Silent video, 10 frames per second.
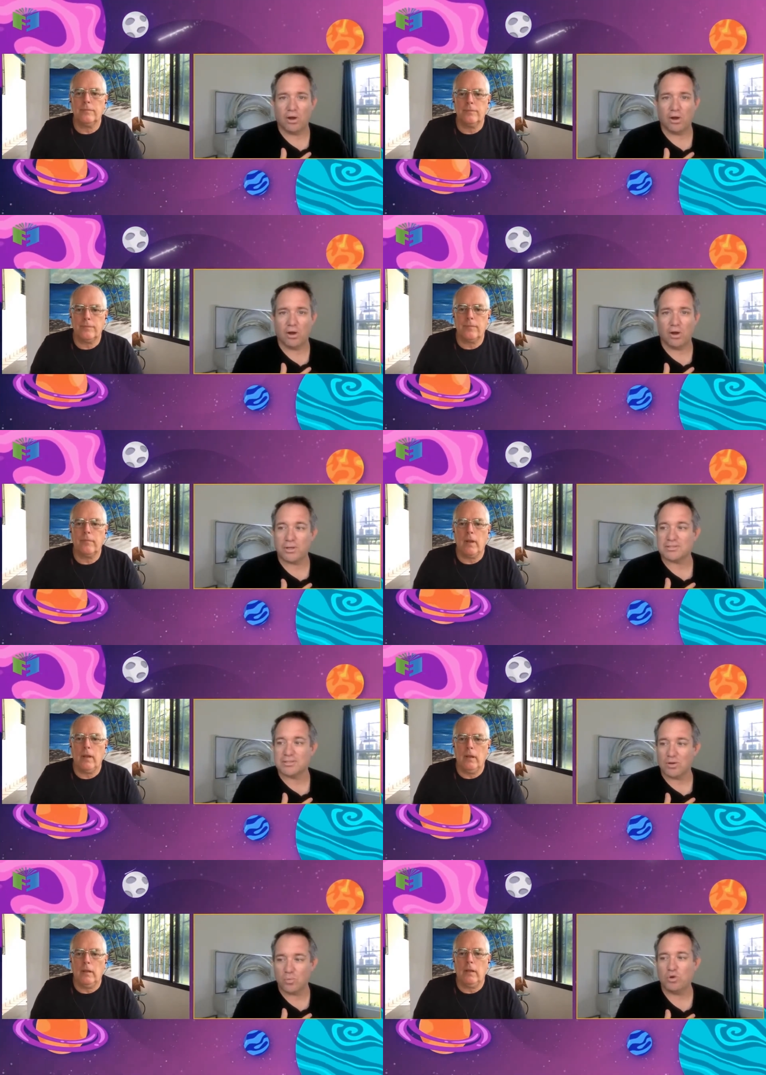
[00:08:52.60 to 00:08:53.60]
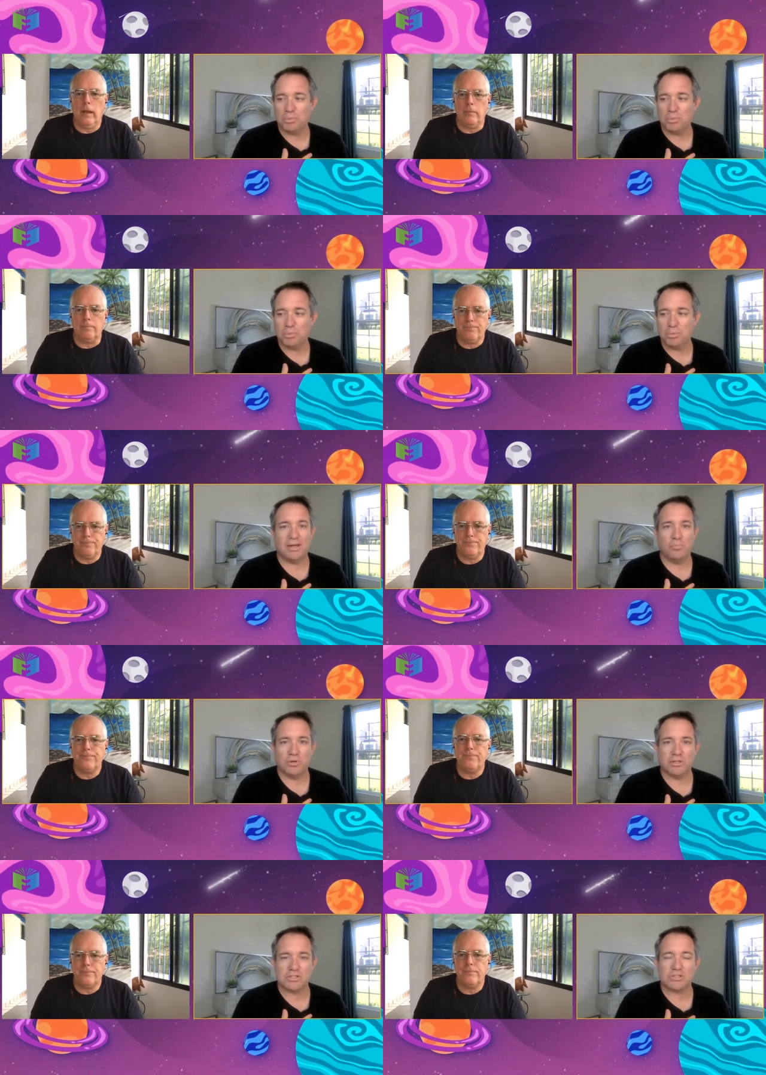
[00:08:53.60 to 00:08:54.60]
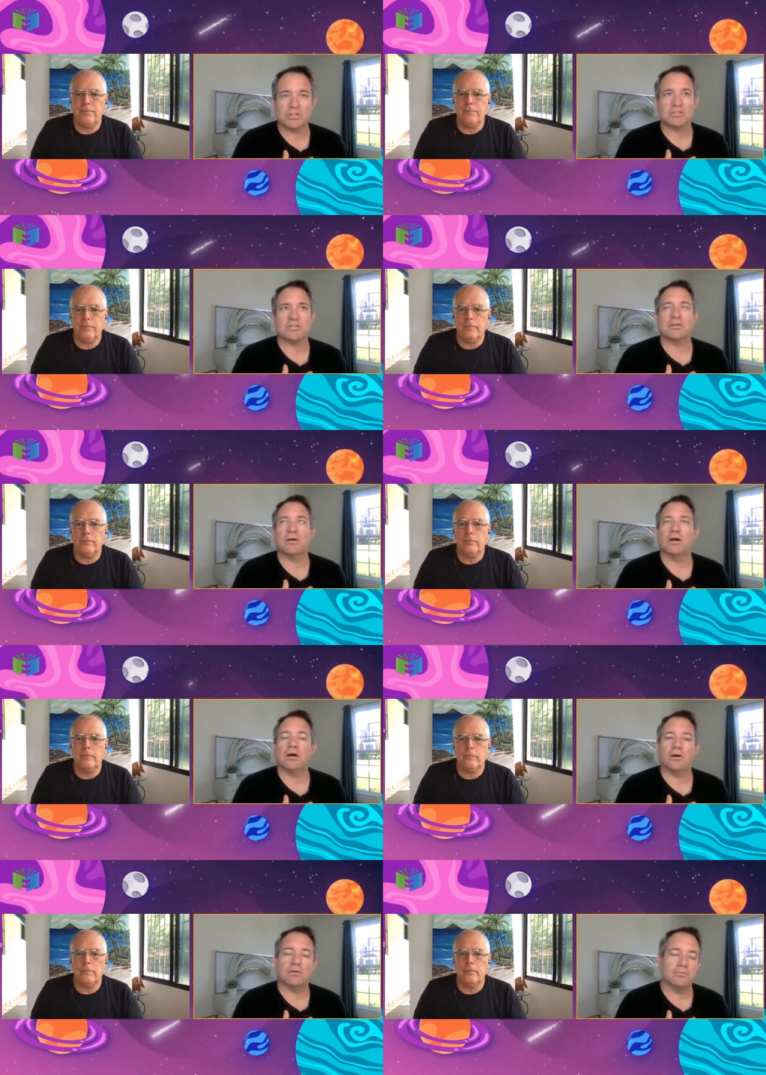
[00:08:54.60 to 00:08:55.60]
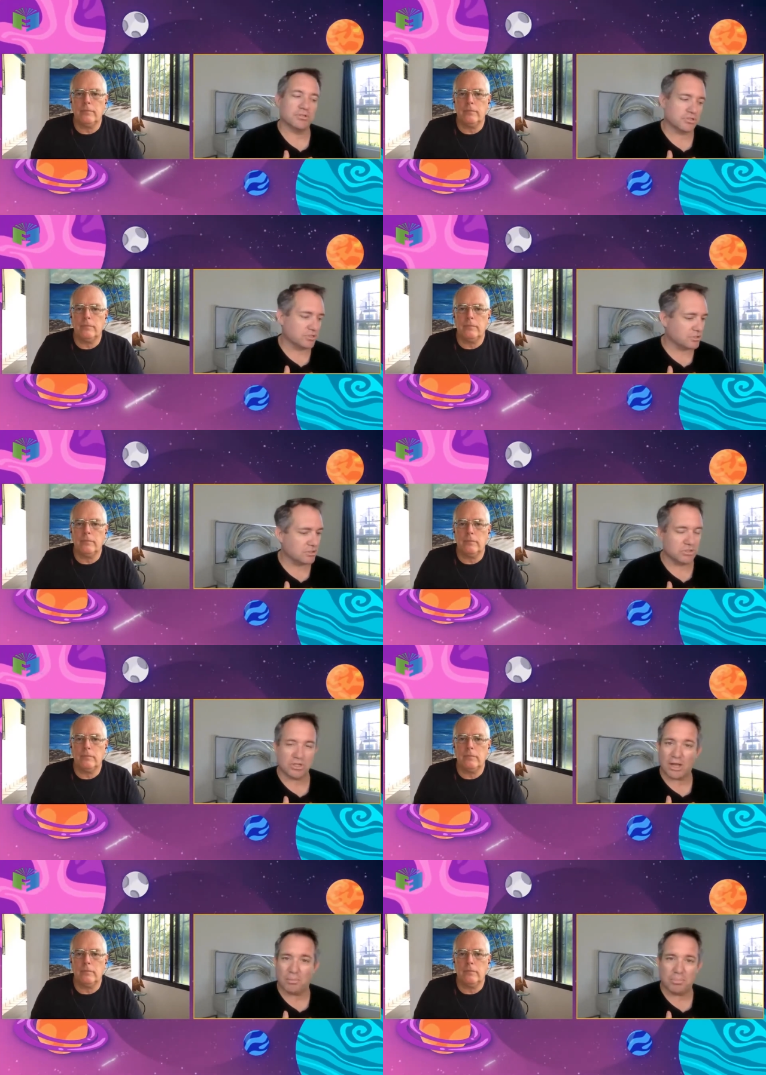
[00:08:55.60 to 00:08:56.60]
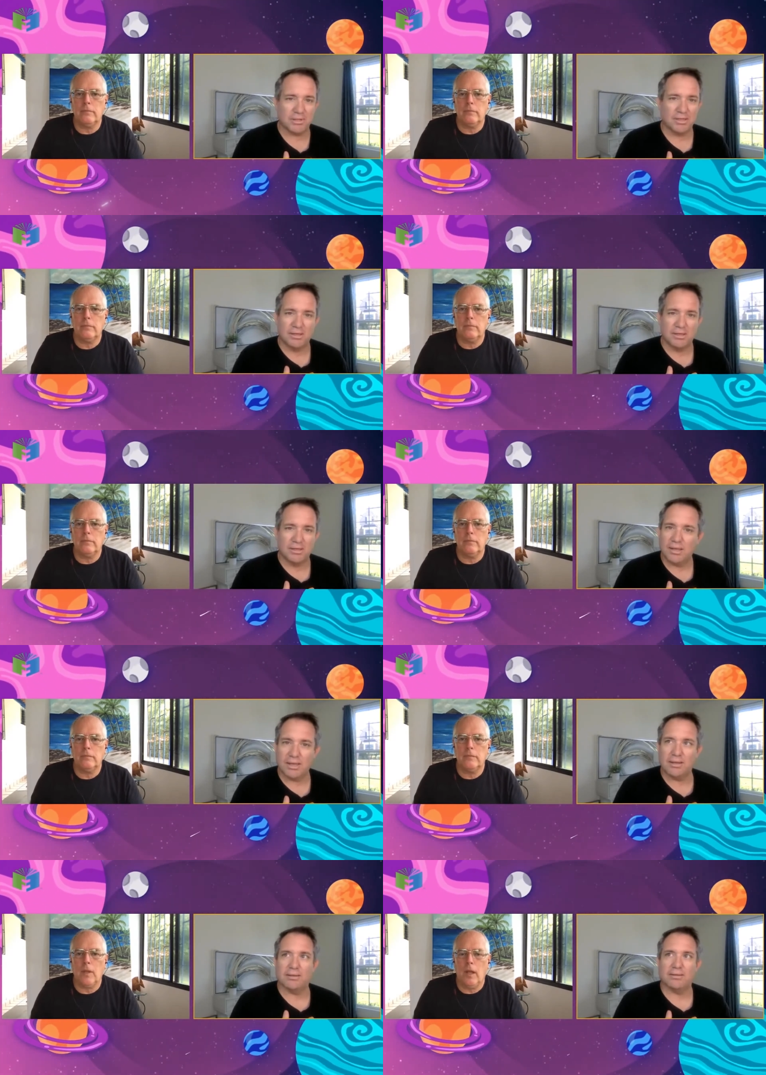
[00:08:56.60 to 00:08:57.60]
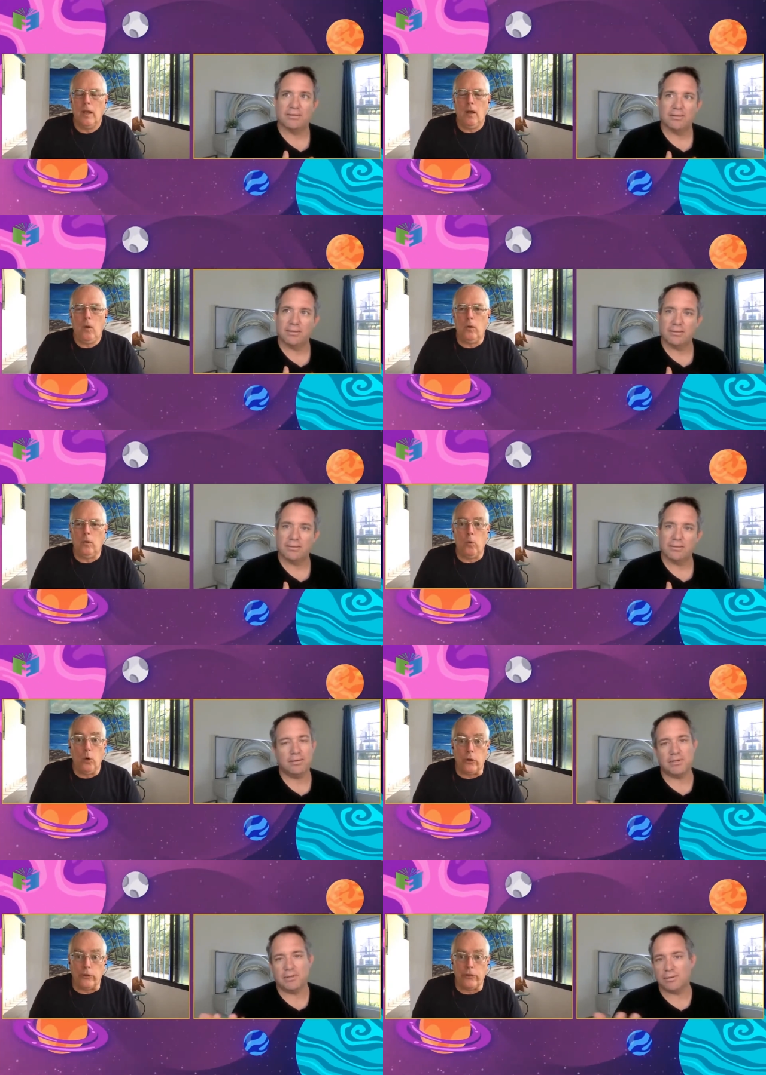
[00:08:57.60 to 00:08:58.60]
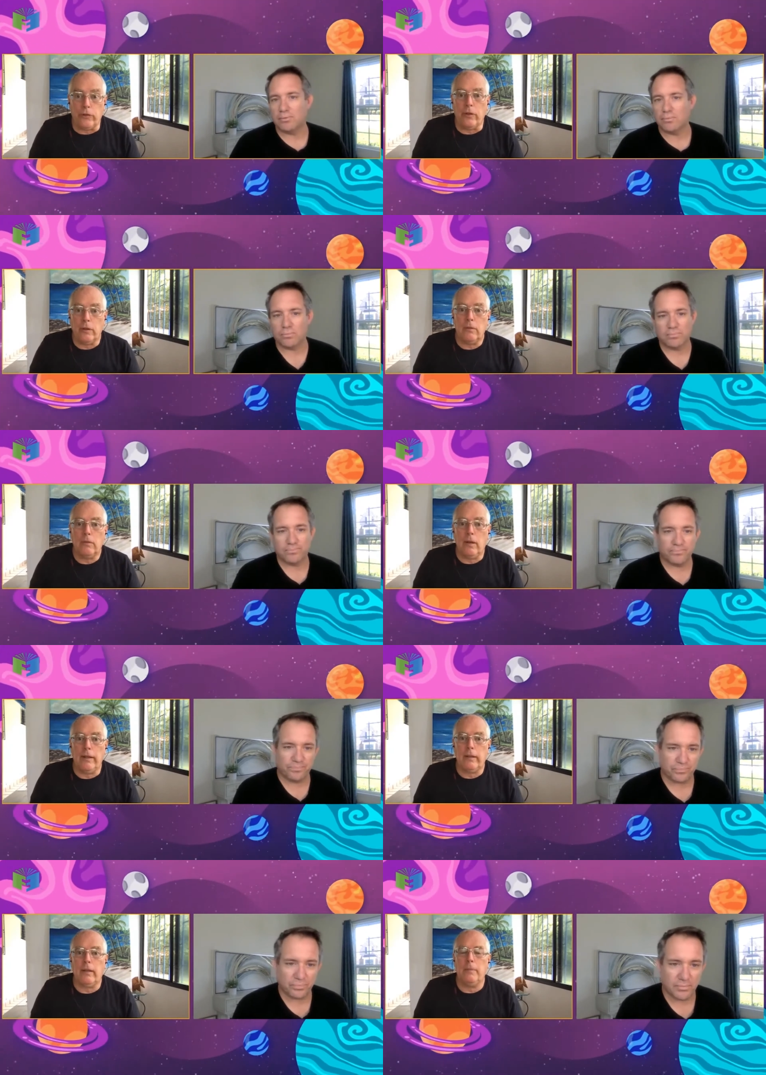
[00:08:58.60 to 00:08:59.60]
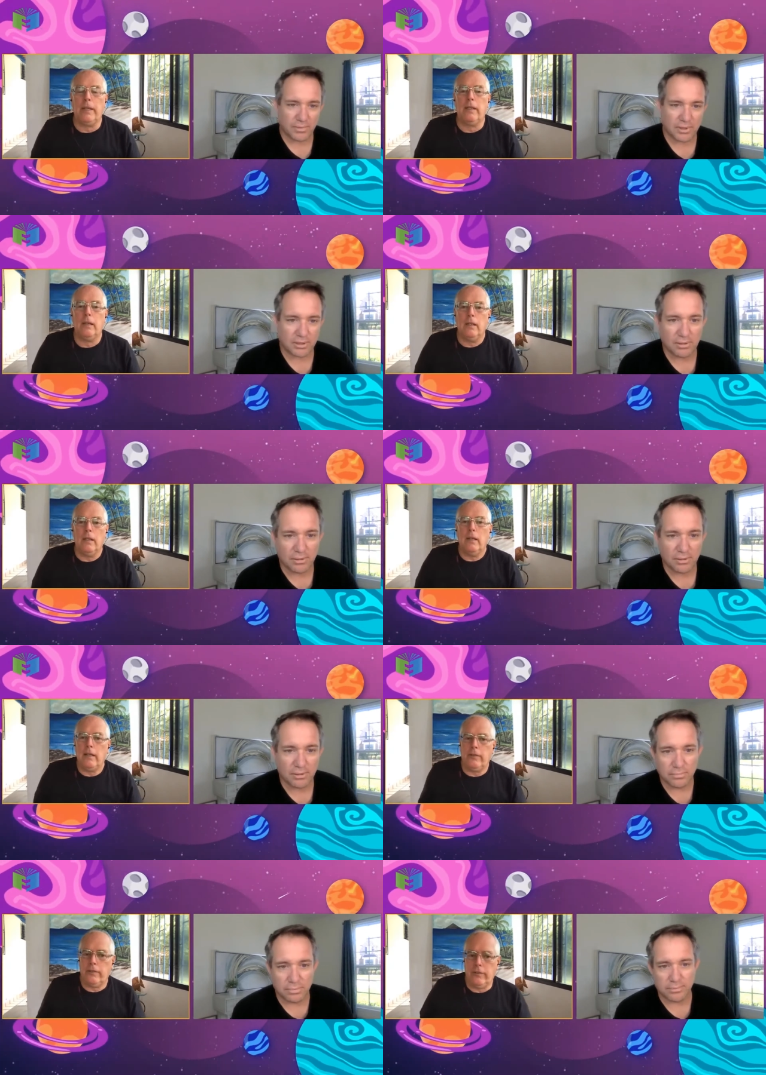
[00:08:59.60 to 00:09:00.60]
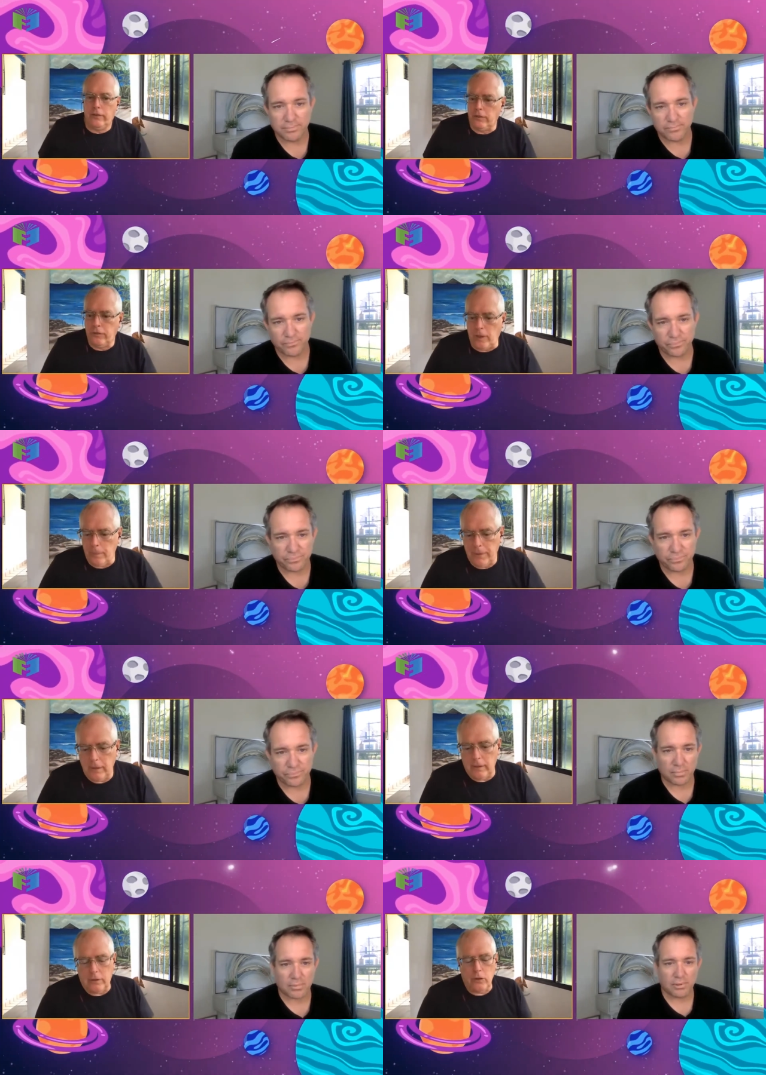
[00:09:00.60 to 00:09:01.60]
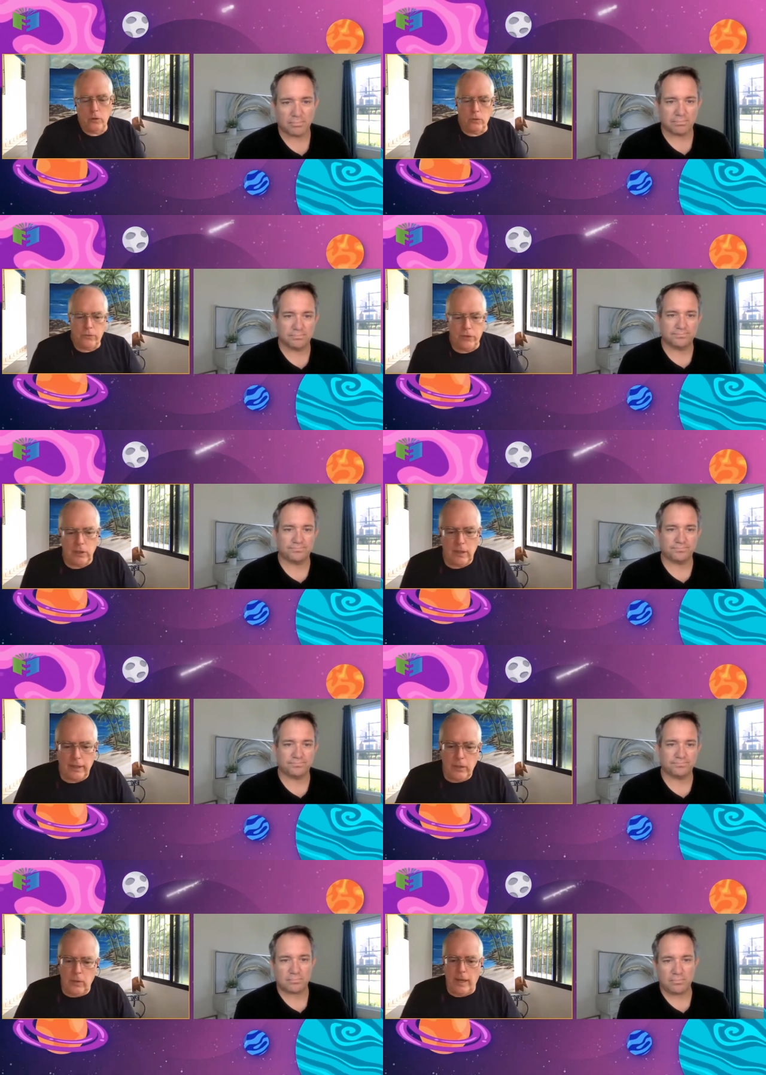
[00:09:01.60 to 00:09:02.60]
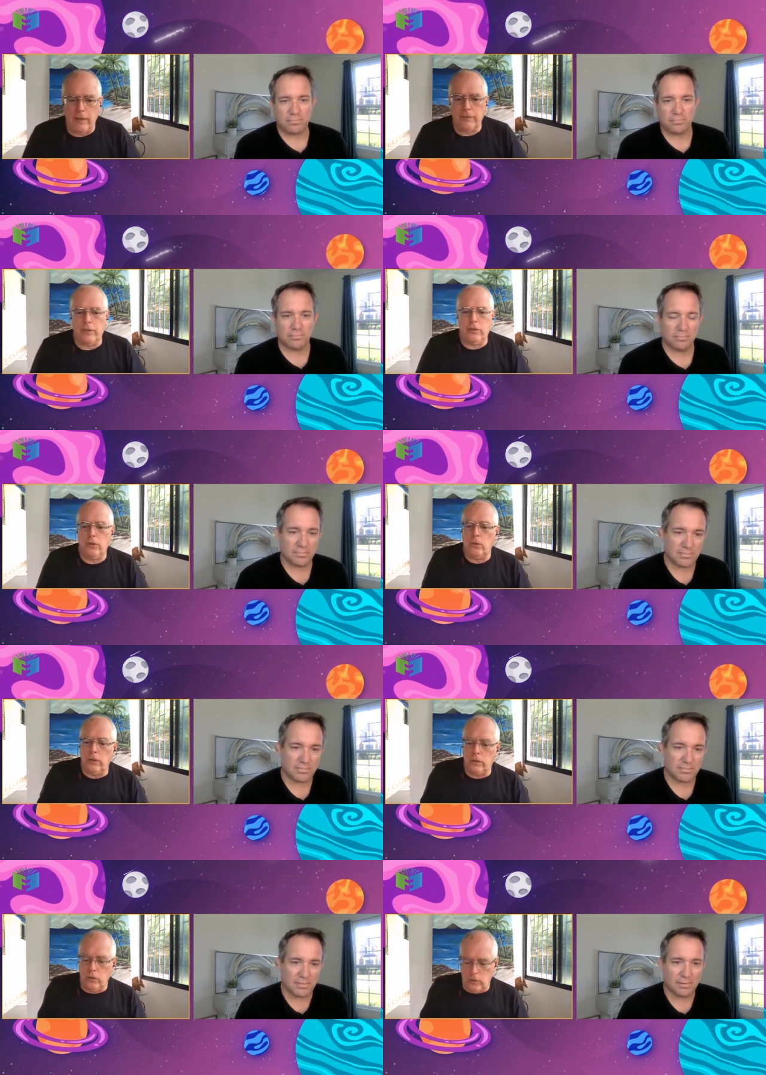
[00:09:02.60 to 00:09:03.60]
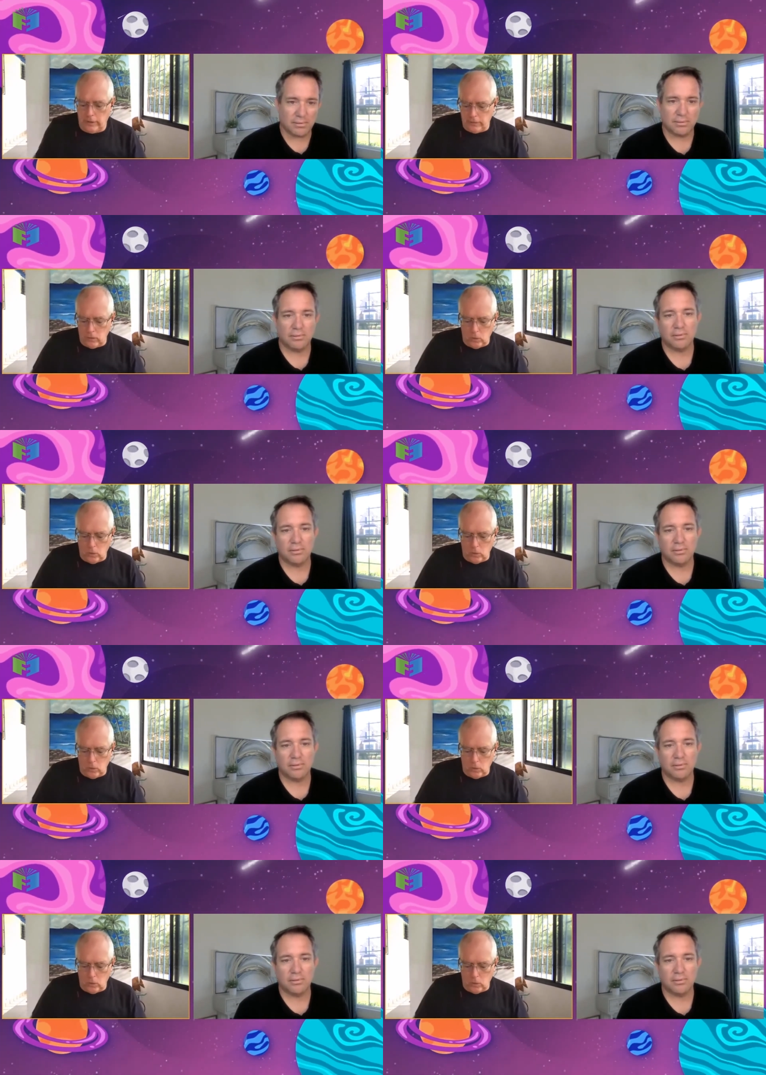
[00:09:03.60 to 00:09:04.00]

Speaker 1: Otherwise, there will be a time when it's just a job, and
Speaker 2: or worse, right? I mean, it's just something that you feel like you have to do that you have